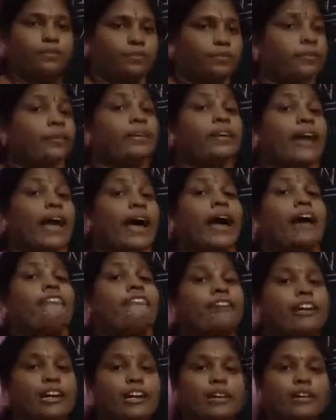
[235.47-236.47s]

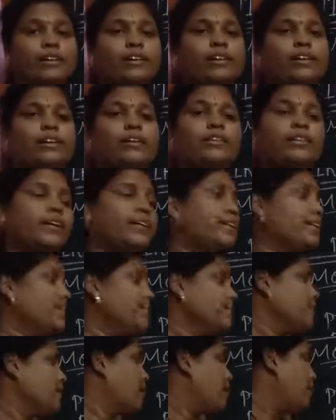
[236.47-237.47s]
Traveled. That is
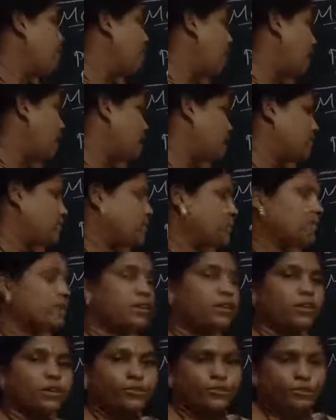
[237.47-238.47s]
past.
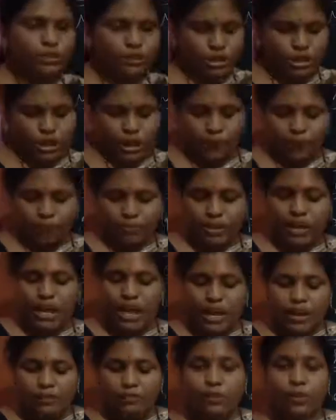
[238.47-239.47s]
Future.
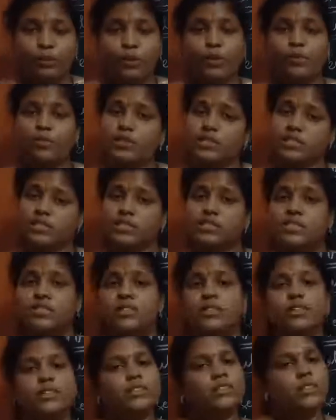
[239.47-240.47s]
We will visit
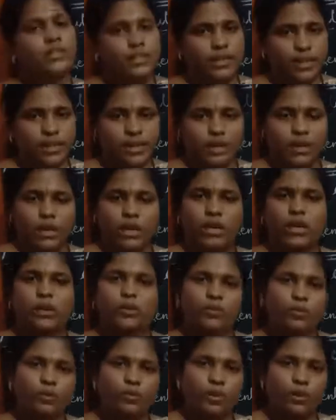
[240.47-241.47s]
Delhi. We
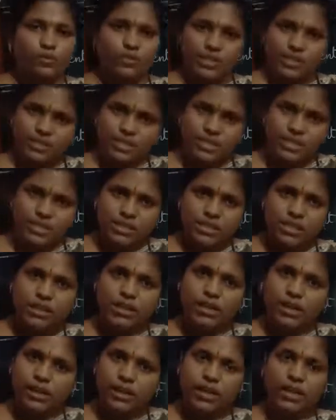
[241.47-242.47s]
will visit
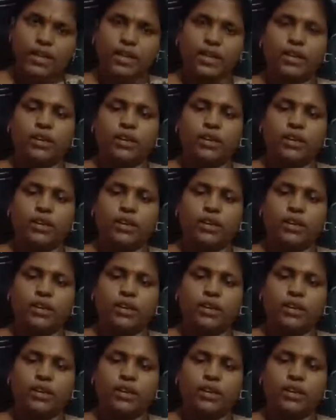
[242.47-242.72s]
Delhi.